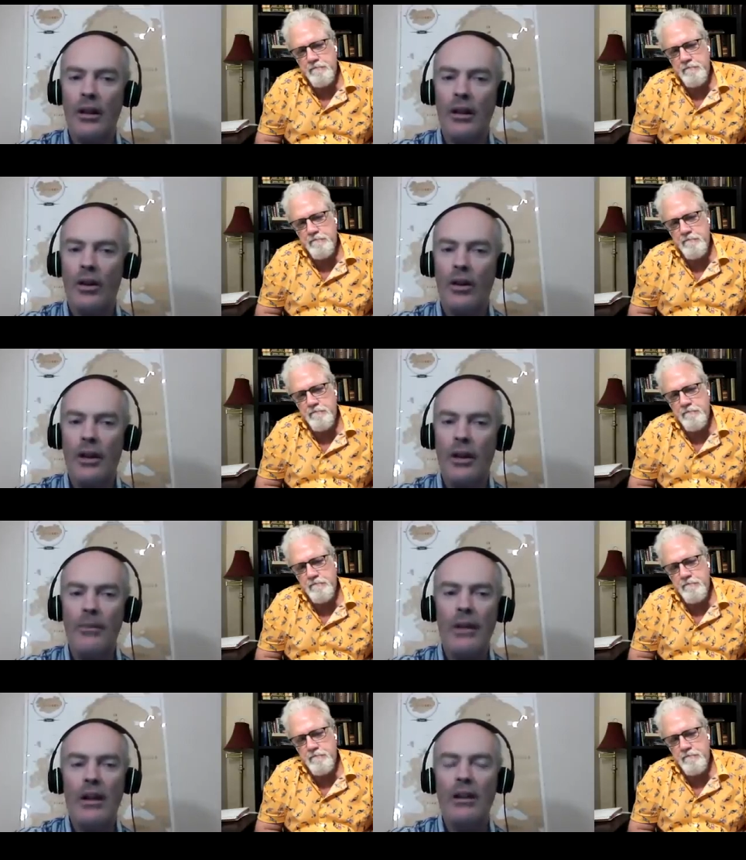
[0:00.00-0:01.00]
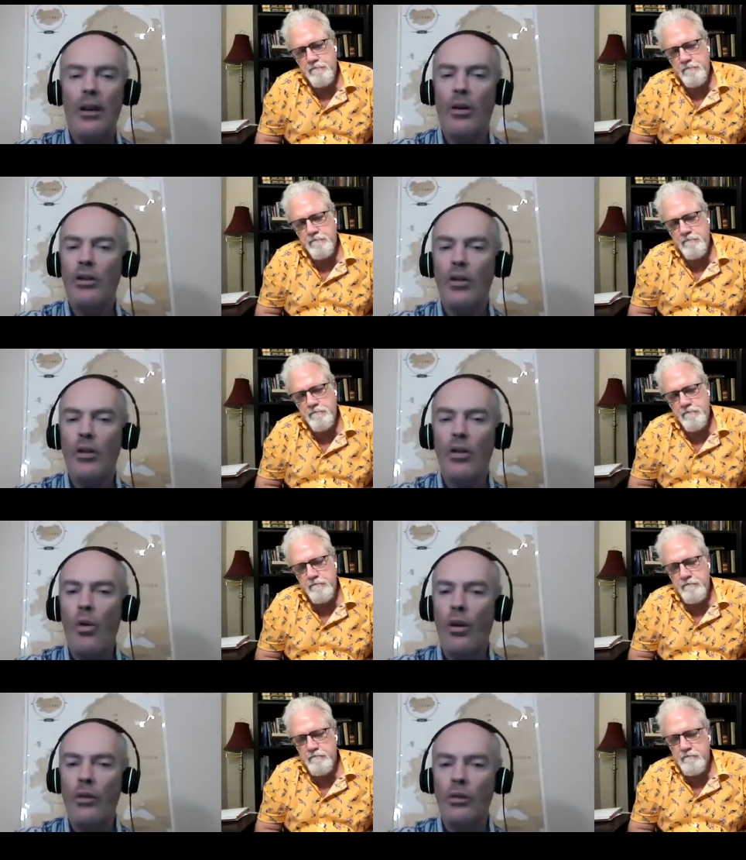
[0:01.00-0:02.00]
Speaker 1: okay now i don't know where he
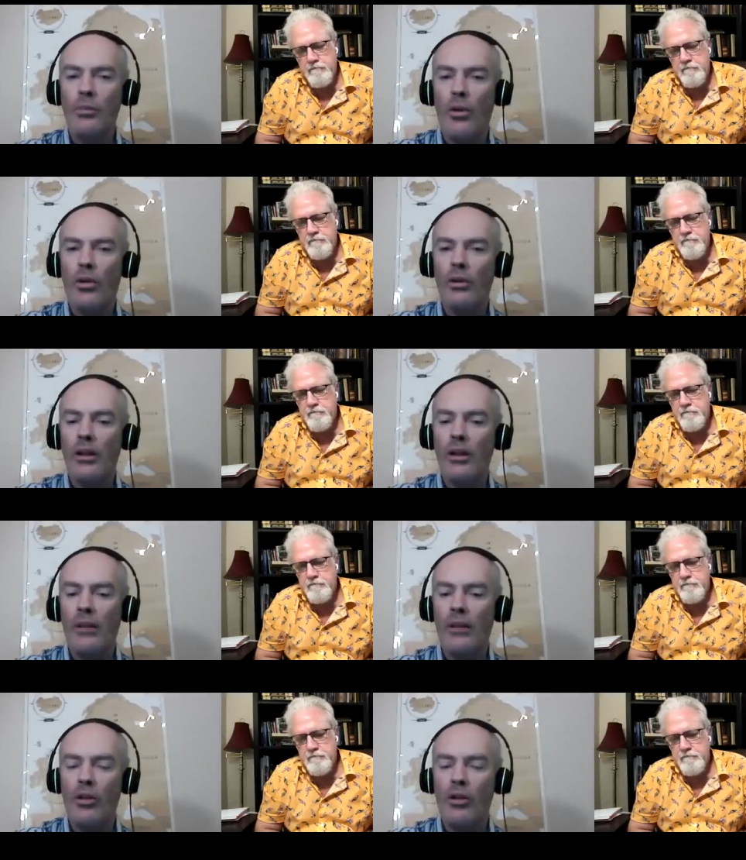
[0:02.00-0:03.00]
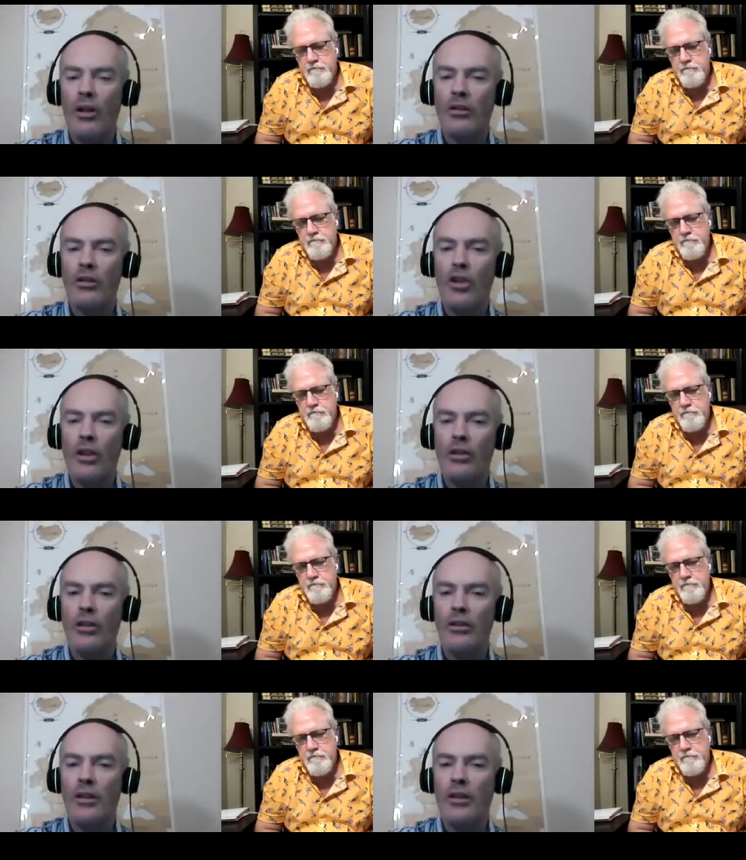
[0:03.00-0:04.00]
was born um, there are
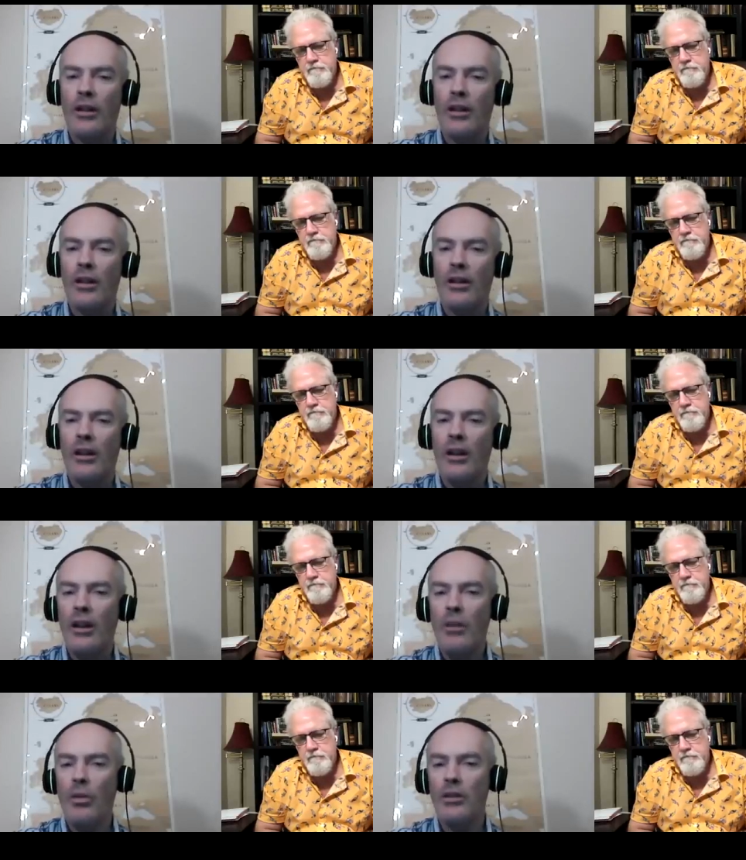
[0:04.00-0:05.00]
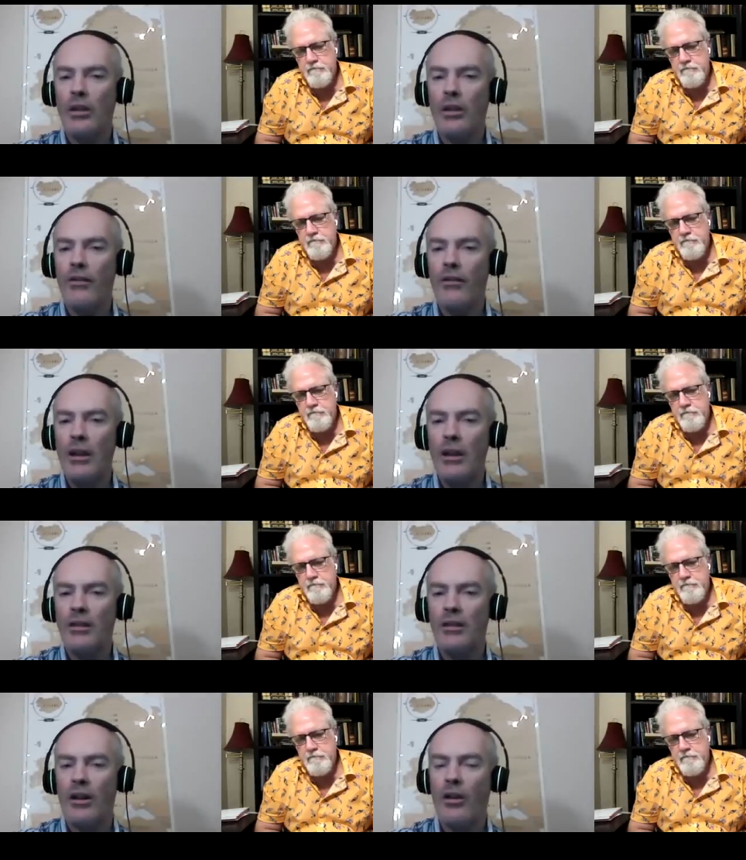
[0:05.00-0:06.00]
suggestions that he was of mixed
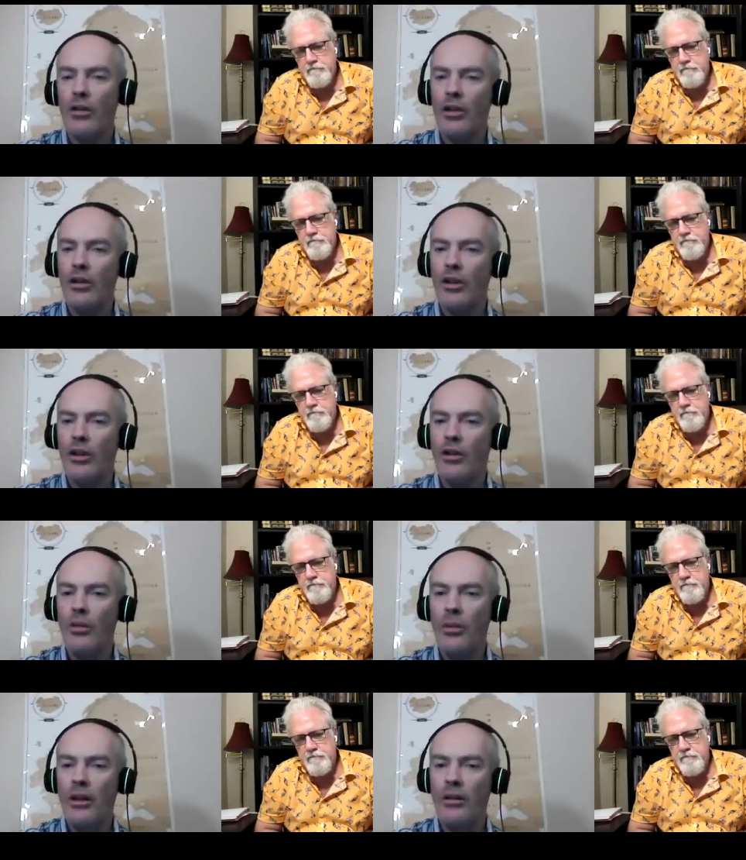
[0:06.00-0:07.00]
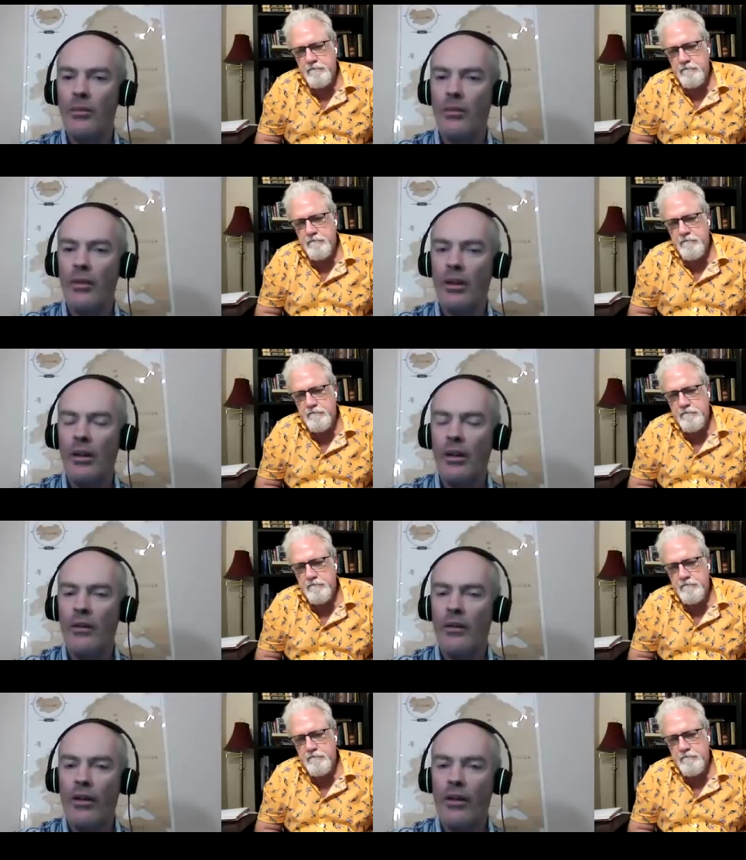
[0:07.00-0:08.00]
heritage he could have been
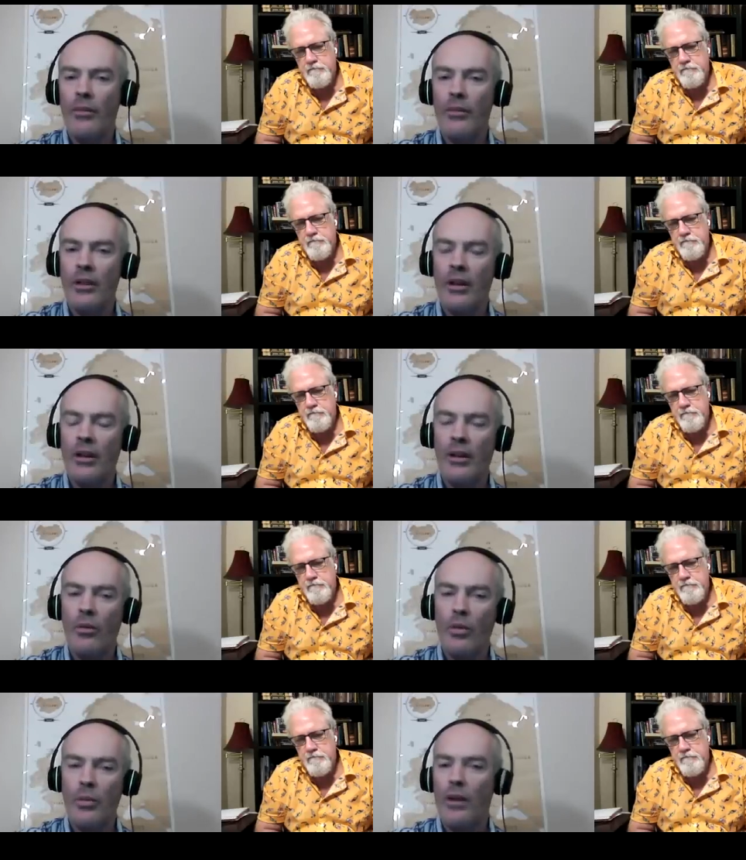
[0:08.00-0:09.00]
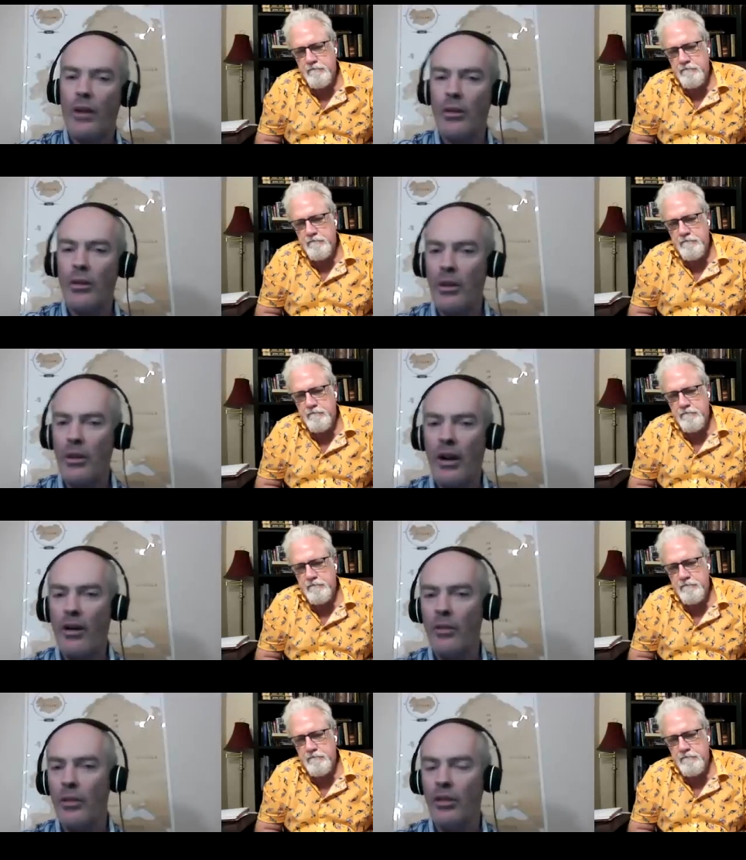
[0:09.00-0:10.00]
from uh, one parent might have been arab
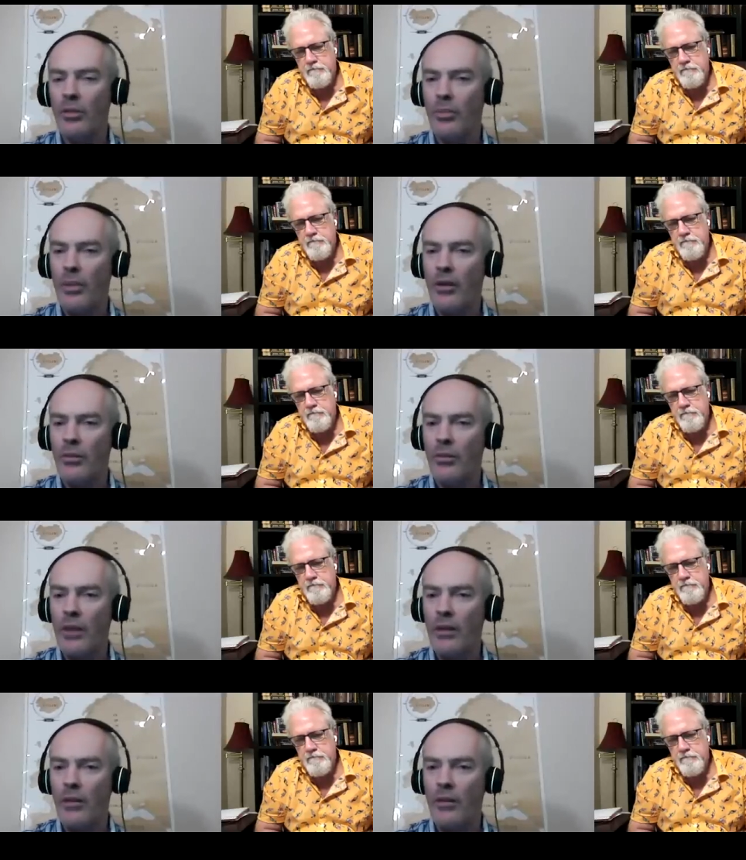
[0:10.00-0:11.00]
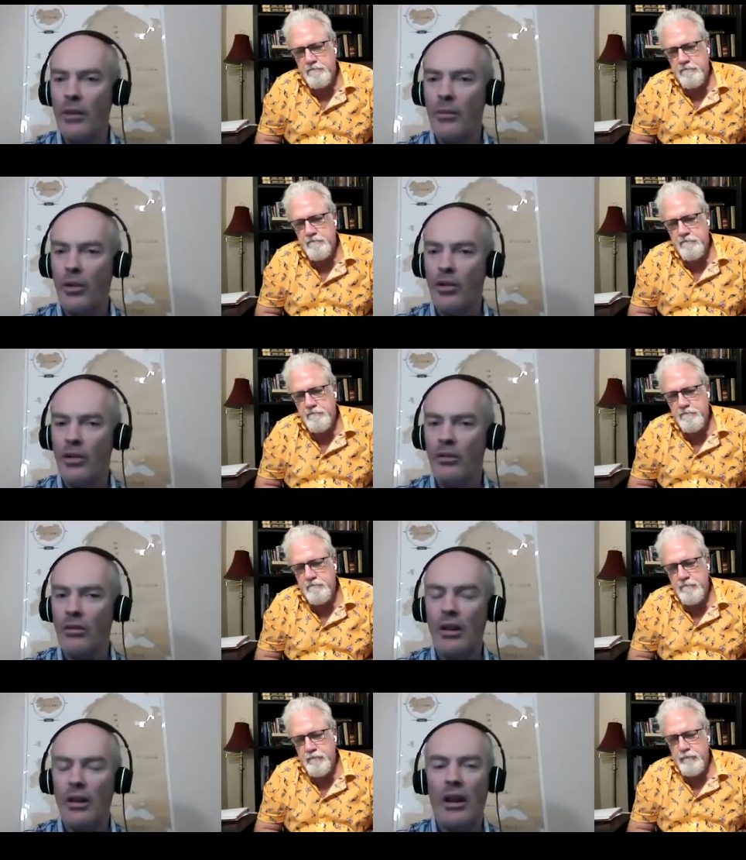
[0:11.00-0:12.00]
another parent may have been persian
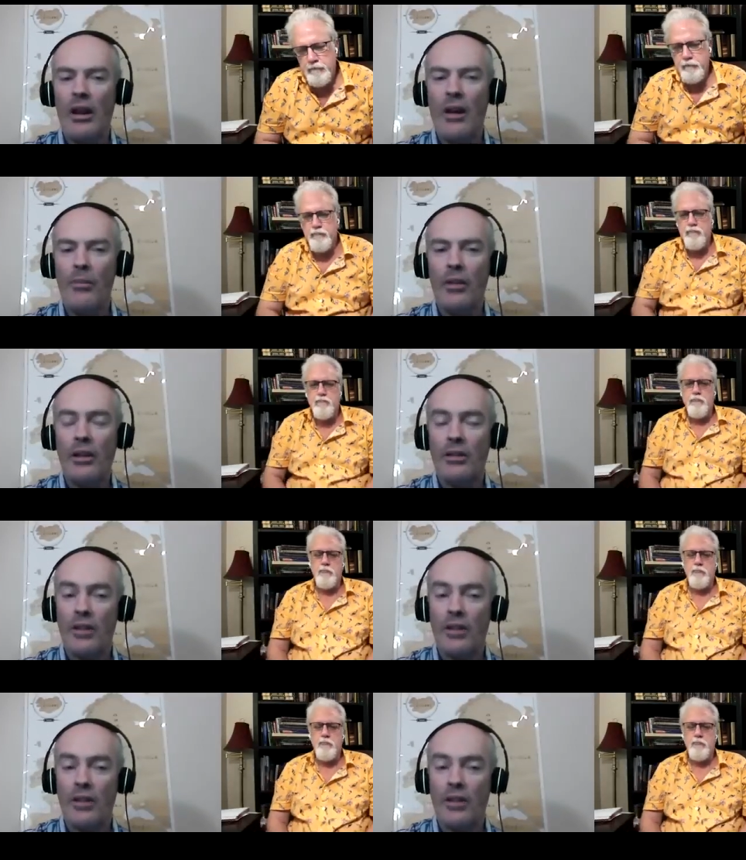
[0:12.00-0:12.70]
um, that's